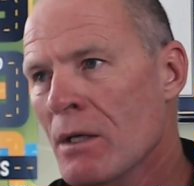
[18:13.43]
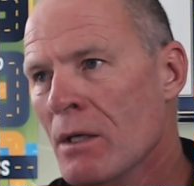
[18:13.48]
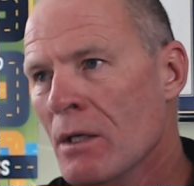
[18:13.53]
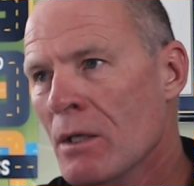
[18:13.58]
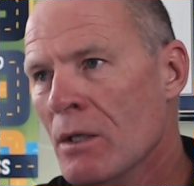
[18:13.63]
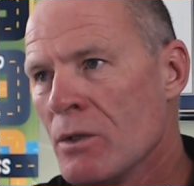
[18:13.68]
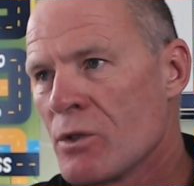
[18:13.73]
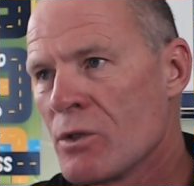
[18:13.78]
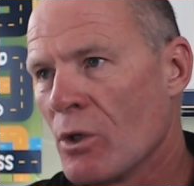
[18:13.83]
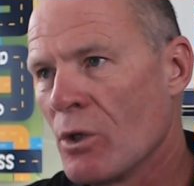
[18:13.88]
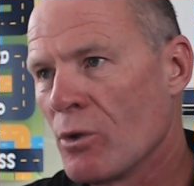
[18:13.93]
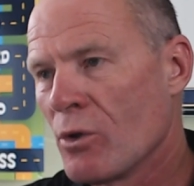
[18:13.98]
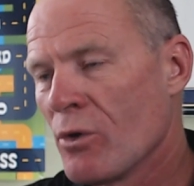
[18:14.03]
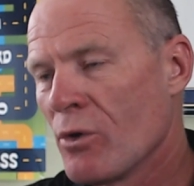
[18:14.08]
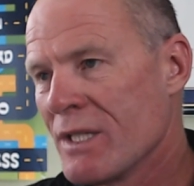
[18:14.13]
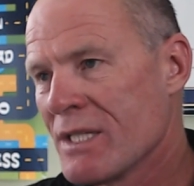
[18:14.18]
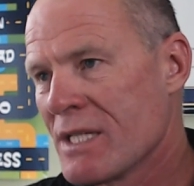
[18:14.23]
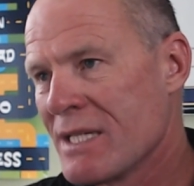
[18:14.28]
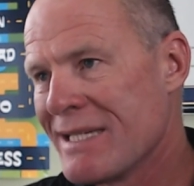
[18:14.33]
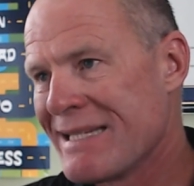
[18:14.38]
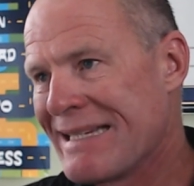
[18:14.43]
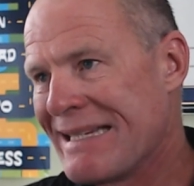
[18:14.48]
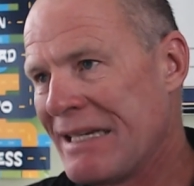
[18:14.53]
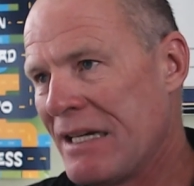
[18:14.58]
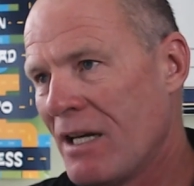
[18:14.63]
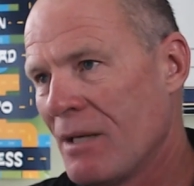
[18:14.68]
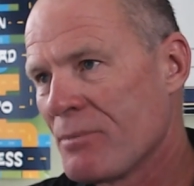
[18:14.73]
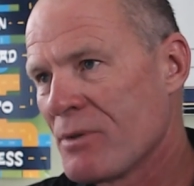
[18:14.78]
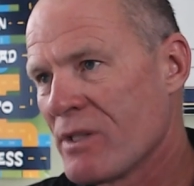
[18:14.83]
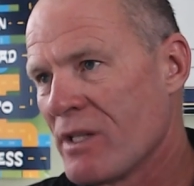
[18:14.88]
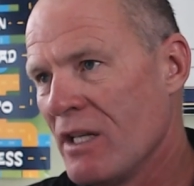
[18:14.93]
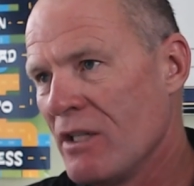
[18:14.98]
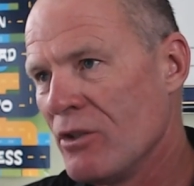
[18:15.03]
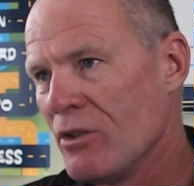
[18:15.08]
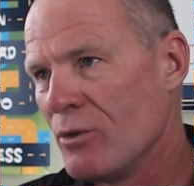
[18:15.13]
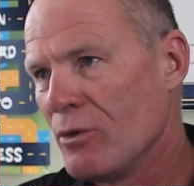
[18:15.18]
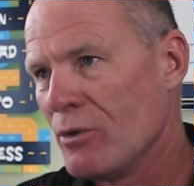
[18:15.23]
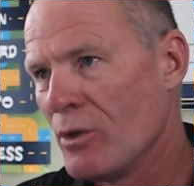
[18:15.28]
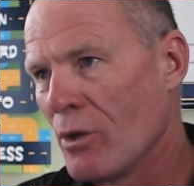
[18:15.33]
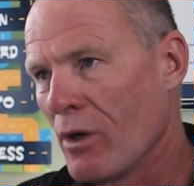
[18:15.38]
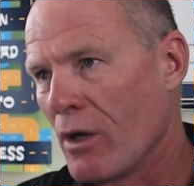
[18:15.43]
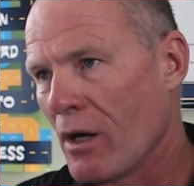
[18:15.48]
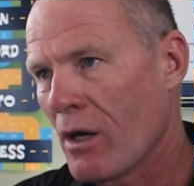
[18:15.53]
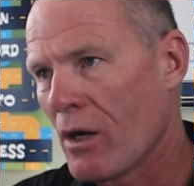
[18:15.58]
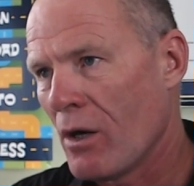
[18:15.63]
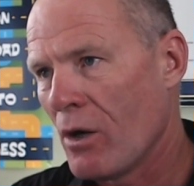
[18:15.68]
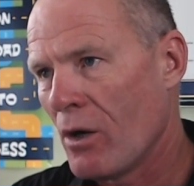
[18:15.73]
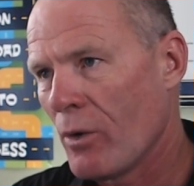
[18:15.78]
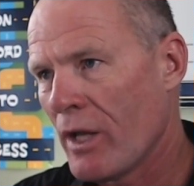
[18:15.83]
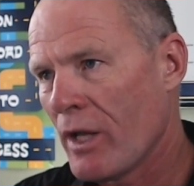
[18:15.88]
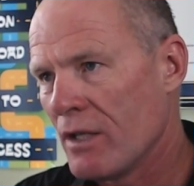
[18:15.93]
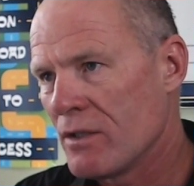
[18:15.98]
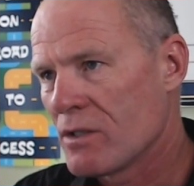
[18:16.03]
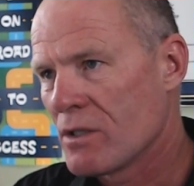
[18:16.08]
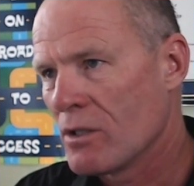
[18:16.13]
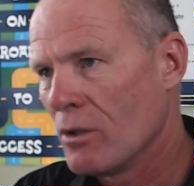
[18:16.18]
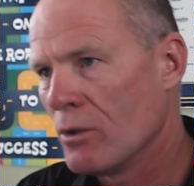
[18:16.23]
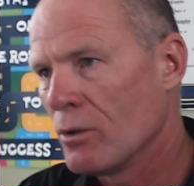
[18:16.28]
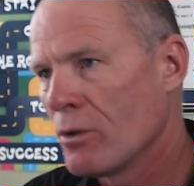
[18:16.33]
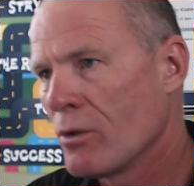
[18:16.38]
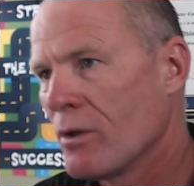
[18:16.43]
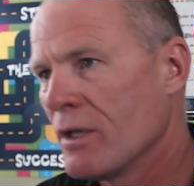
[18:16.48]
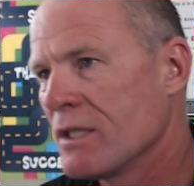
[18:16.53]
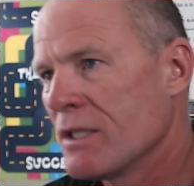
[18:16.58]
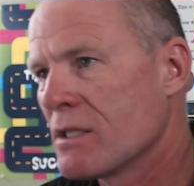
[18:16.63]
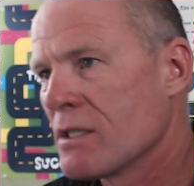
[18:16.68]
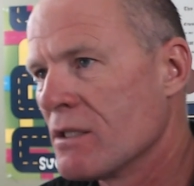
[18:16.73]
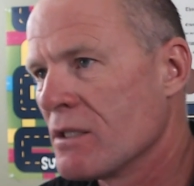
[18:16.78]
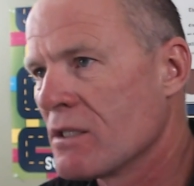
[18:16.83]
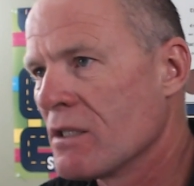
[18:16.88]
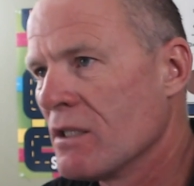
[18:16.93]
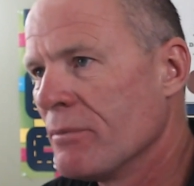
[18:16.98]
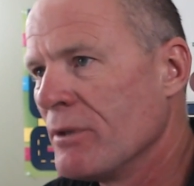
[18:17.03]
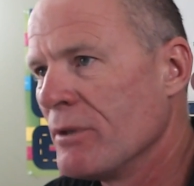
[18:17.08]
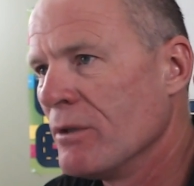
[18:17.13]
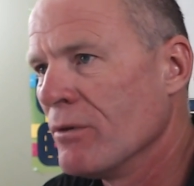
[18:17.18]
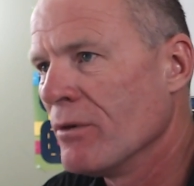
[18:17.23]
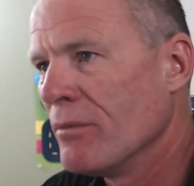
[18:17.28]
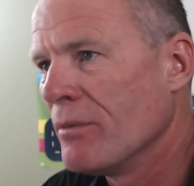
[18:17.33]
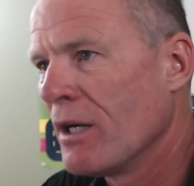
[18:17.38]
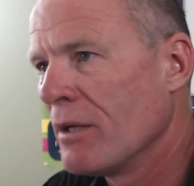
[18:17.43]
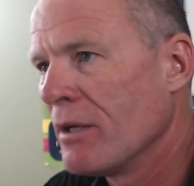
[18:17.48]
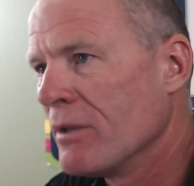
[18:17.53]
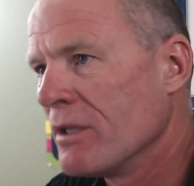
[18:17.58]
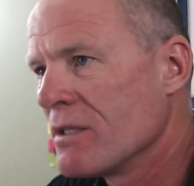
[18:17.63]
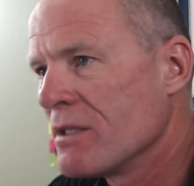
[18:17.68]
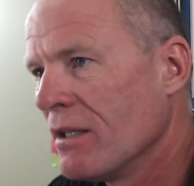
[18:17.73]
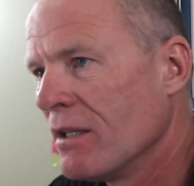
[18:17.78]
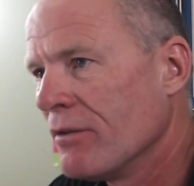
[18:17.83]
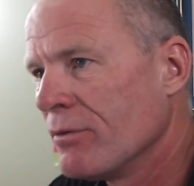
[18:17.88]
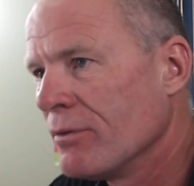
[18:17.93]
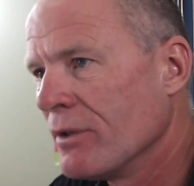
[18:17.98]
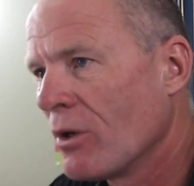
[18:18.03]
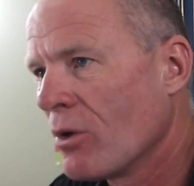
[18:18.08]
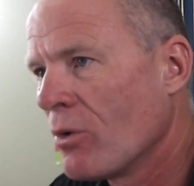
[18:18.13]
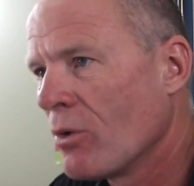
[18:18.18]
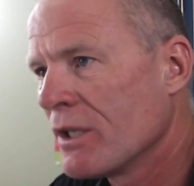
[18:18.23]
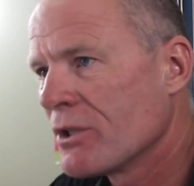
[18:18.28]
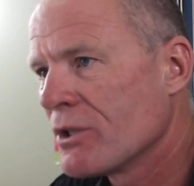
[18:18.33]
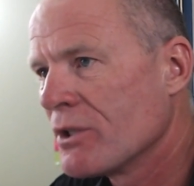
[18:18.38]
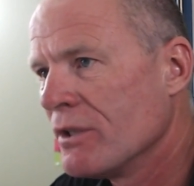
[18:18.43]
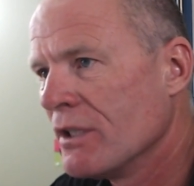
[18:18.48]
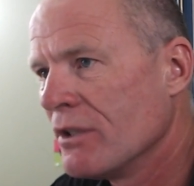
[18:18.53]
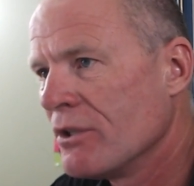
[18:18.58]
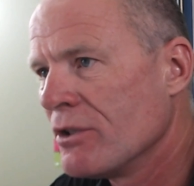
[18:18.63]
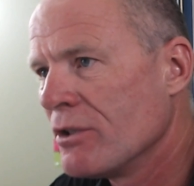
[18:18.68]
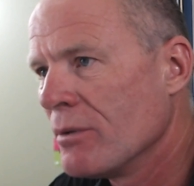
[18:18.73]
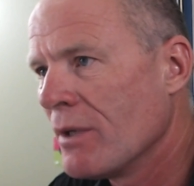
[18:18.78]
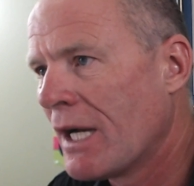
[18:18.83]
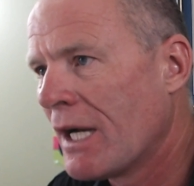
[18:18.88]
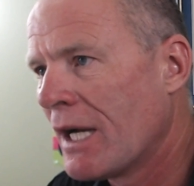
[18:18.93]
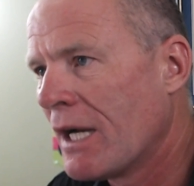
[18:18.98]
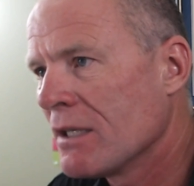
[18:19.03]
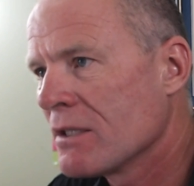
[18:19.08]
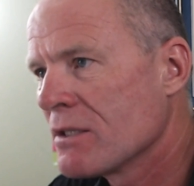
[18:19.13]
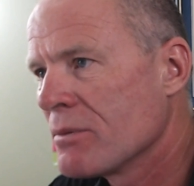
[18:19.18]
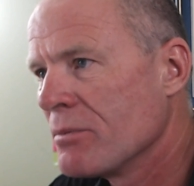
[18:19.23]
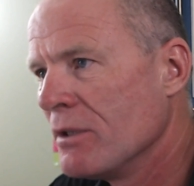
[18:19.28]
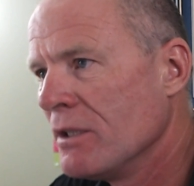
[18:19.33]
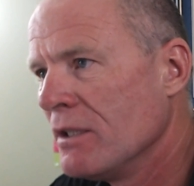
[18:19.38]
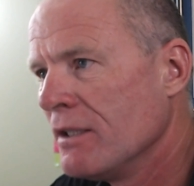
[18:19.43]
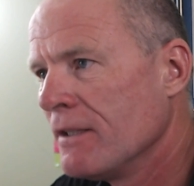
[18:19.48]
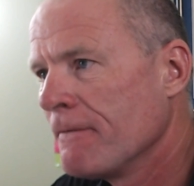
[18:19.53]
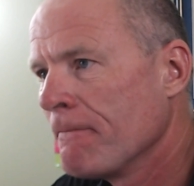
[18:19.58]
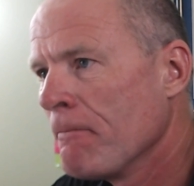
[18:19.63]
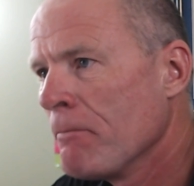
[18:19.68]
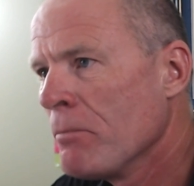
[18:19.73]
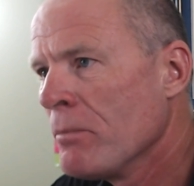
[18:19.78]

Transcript: So Chris is in upstate New York. Okay, so Chris, just let me remind myself of the question that you asked me.